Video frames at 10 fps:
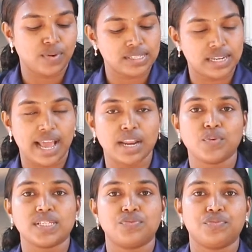
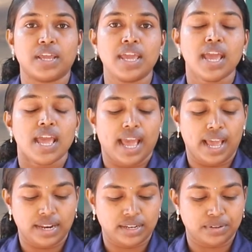Land was free
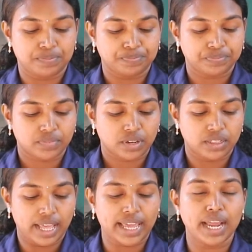and
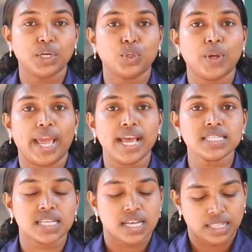they can do
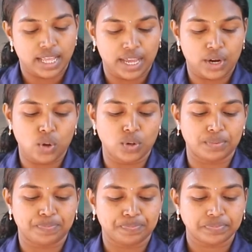as their own.